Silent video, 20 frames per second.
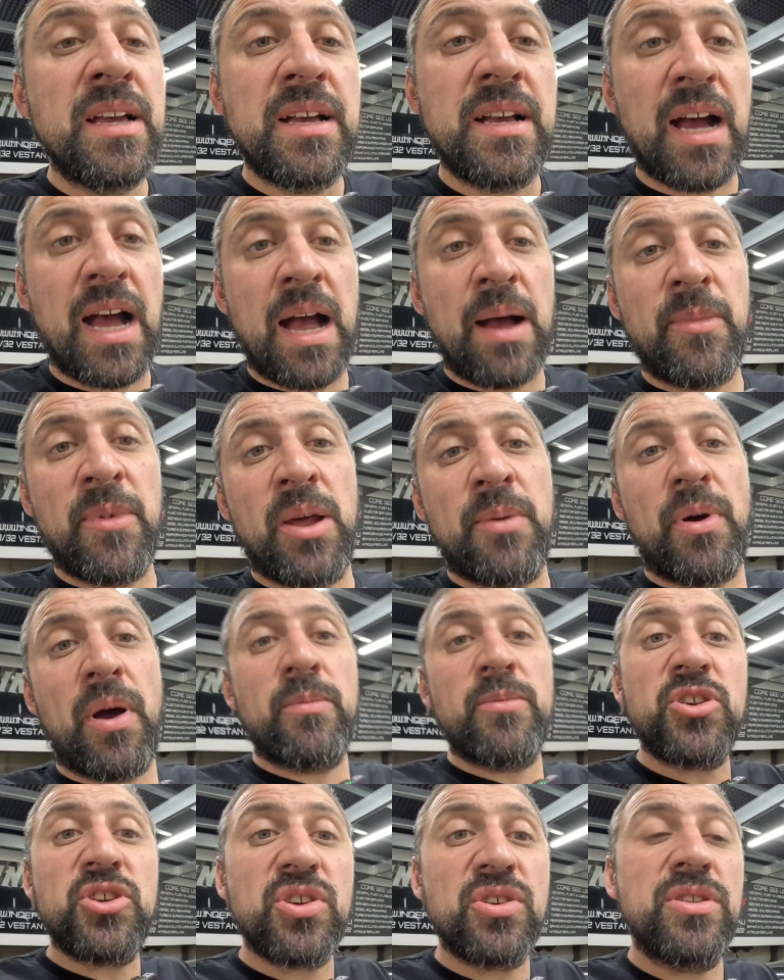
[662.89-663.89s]
And I
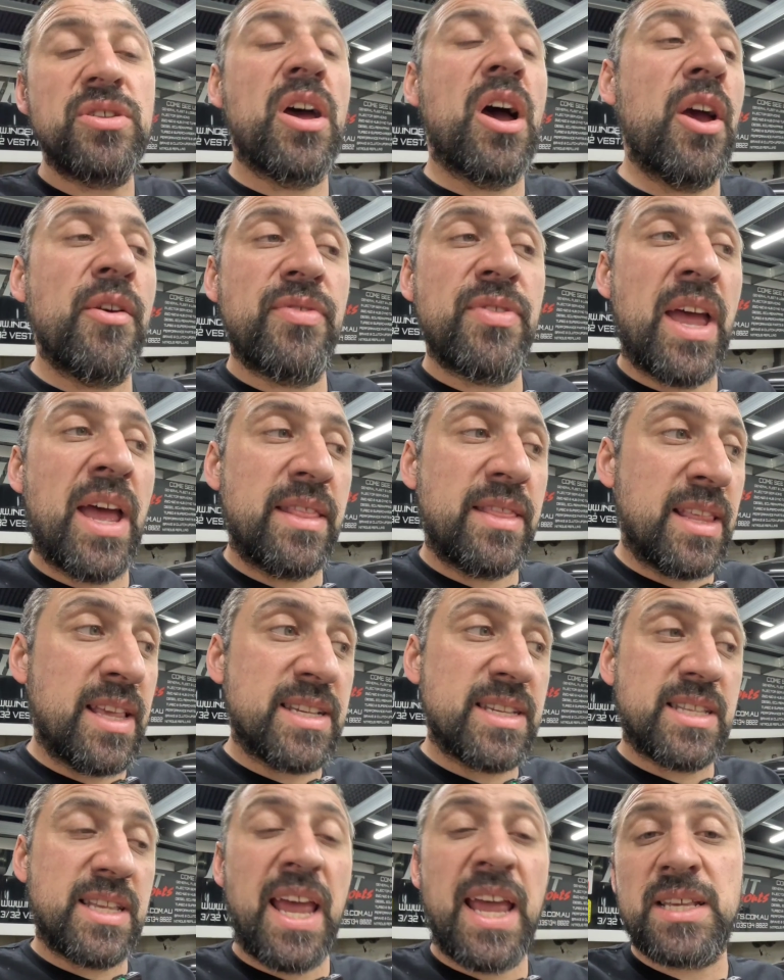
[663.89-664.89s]
probably should note that
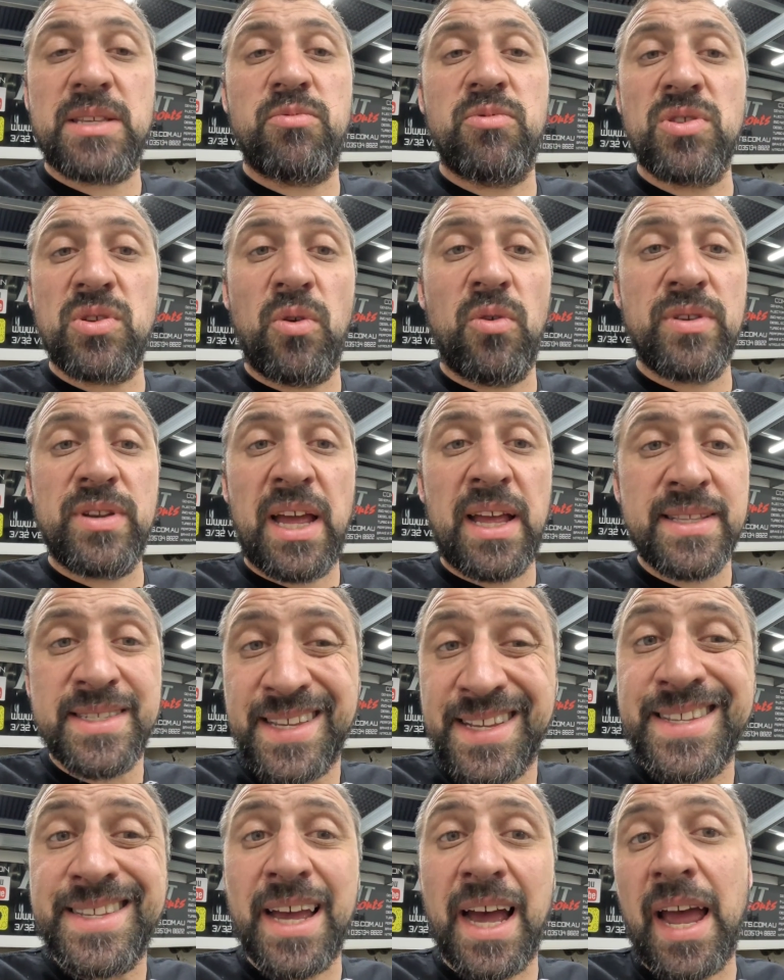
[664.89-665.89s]
this test was all done
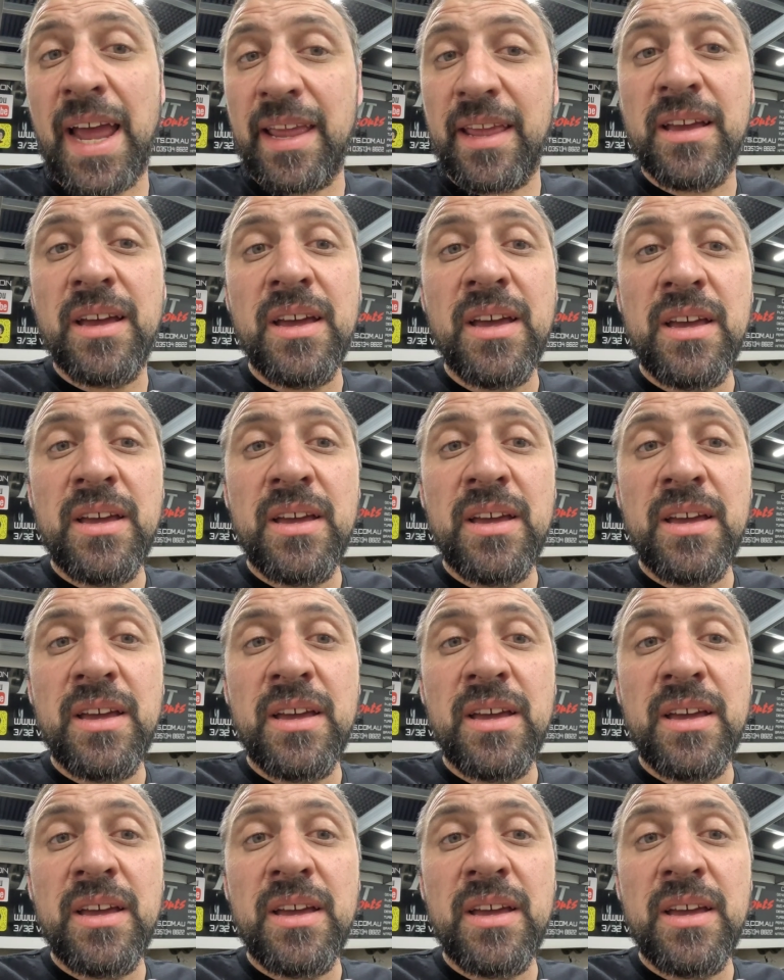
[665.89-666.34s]
today.